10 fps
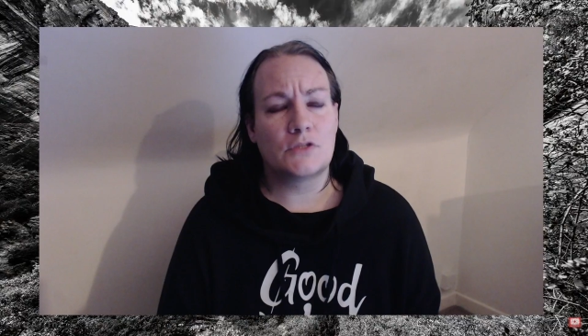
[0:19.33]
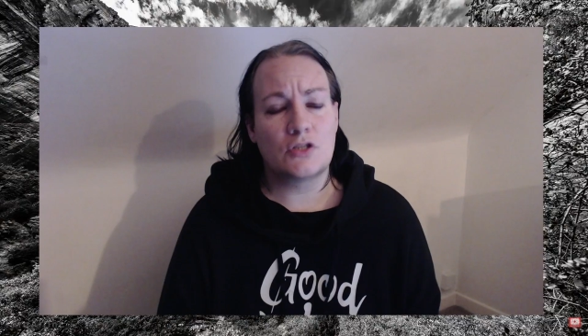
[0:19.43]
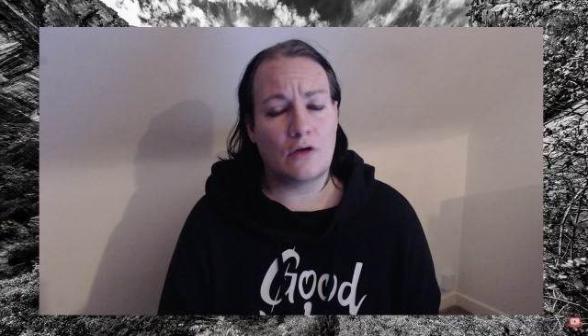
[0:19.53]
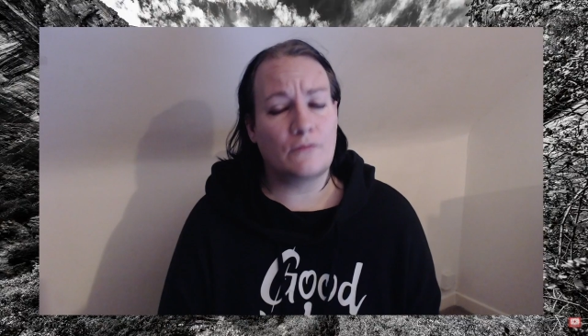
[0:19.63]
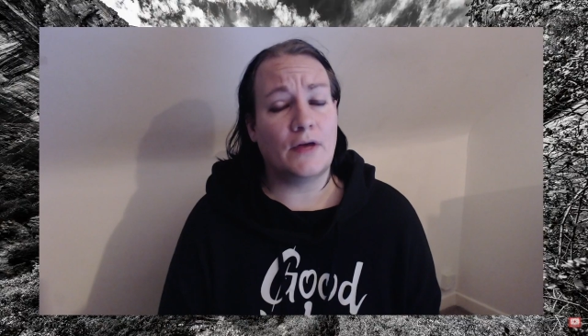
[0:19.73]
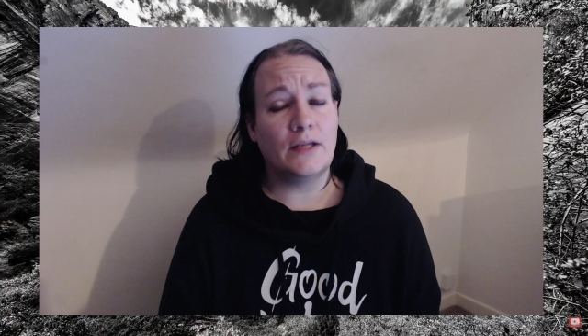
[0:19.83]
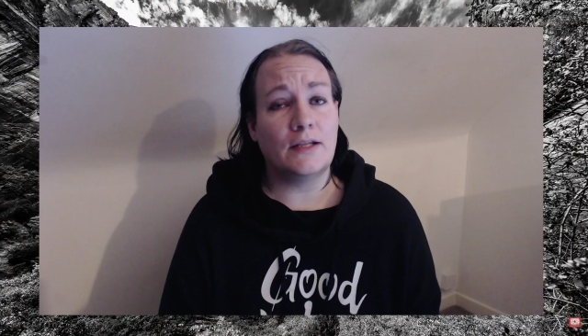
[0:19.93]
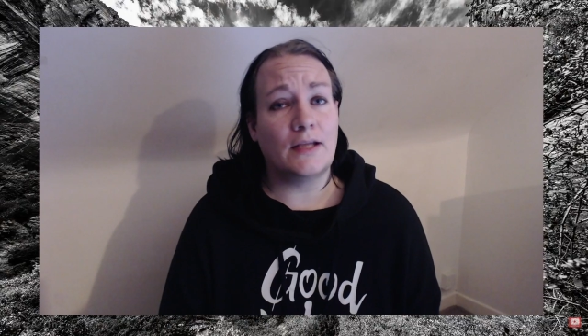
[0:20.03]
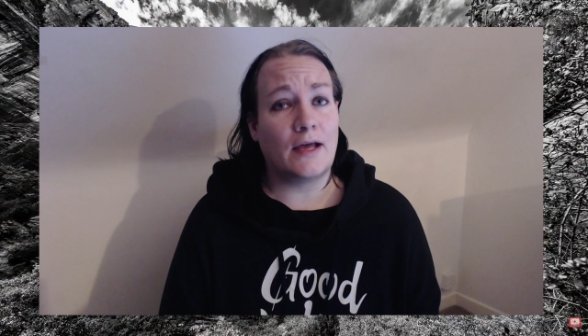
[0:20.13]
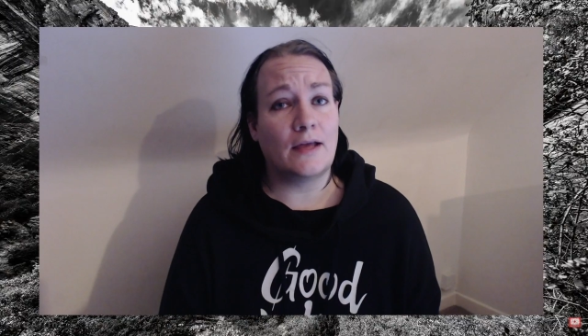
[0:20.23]
So
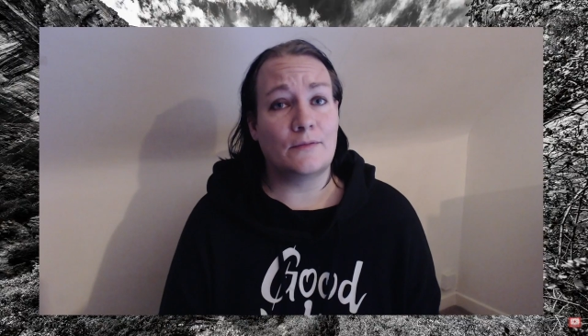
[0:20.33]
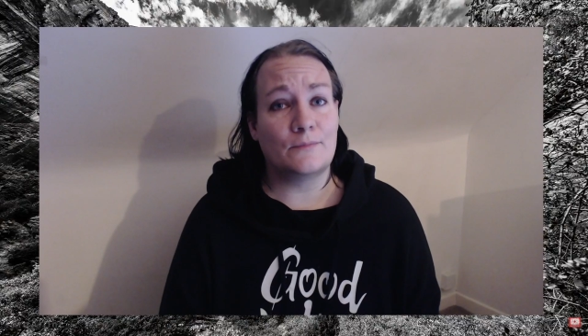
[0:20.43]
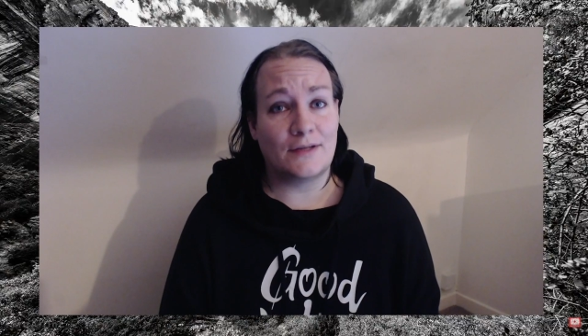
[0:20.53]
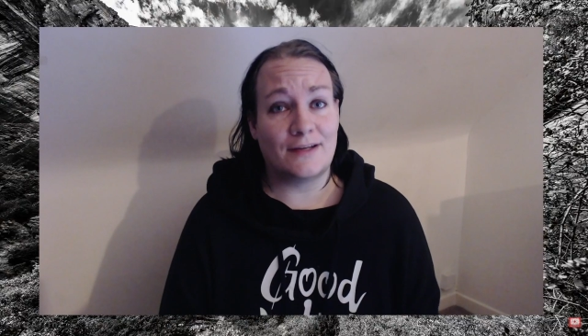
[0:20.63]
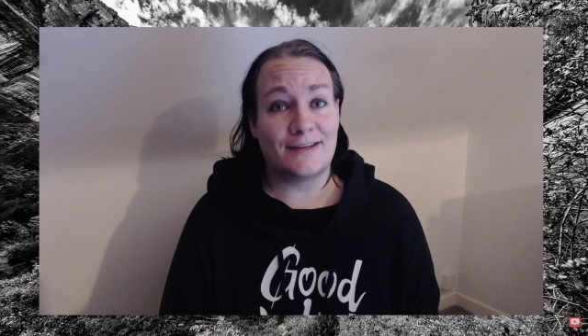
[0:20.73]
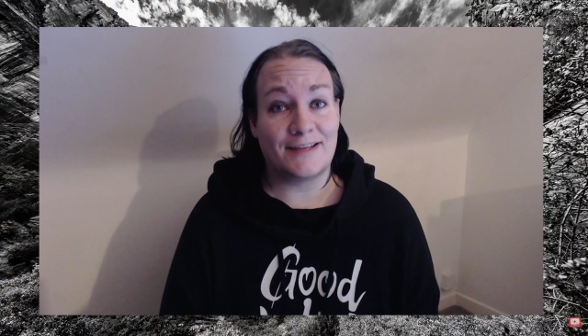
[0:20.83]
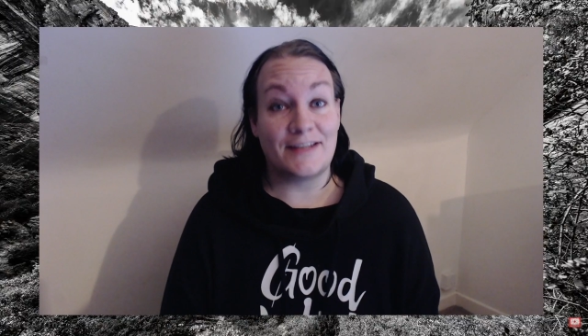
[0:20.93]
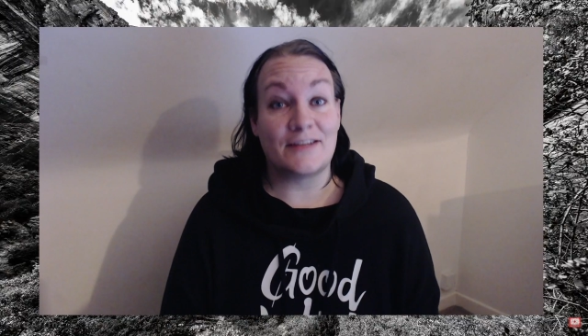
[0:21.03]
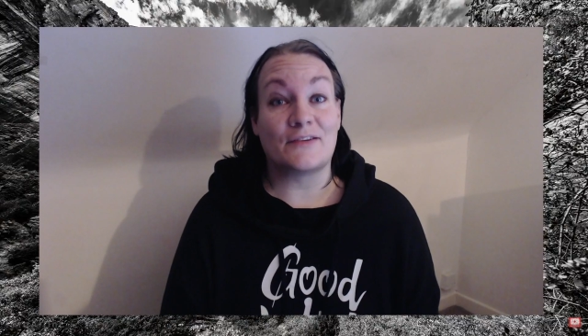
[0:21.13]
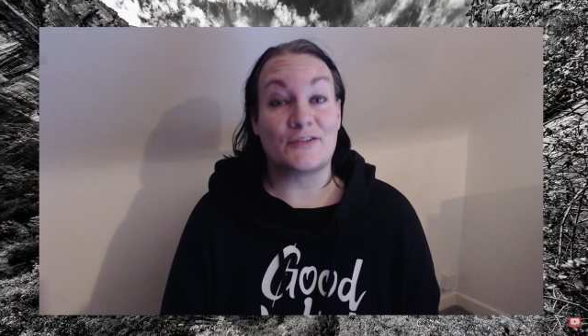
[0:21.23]
finally, I'm
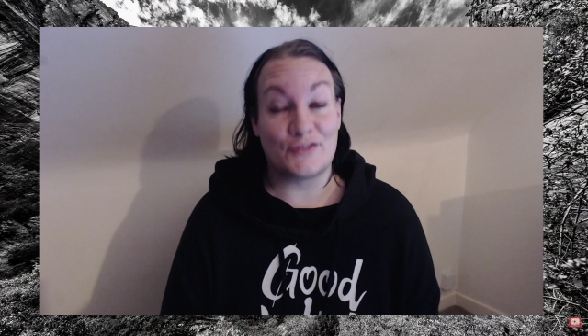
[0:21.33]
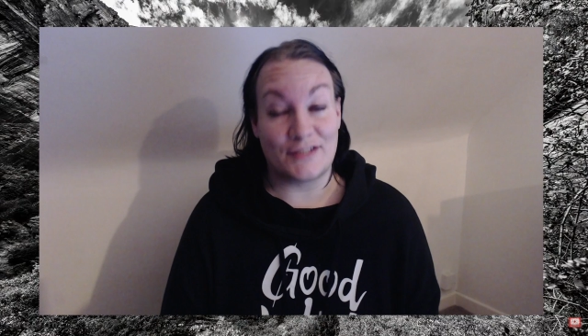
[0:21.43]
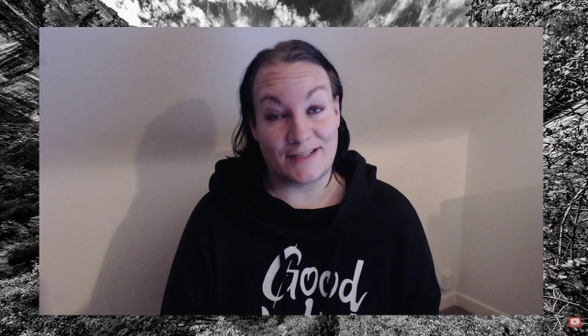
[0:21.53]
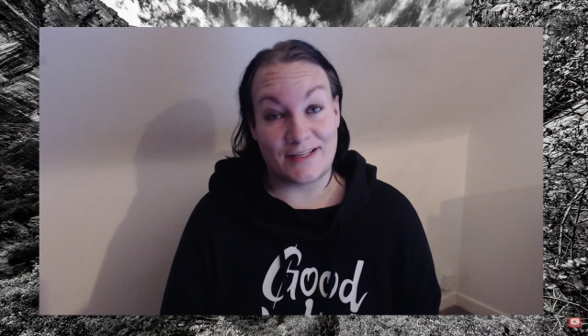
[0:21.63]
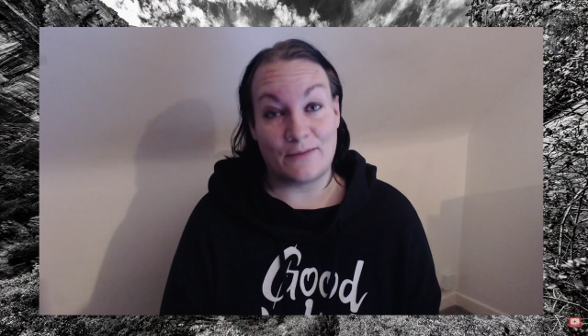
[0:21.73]
getting around to see it.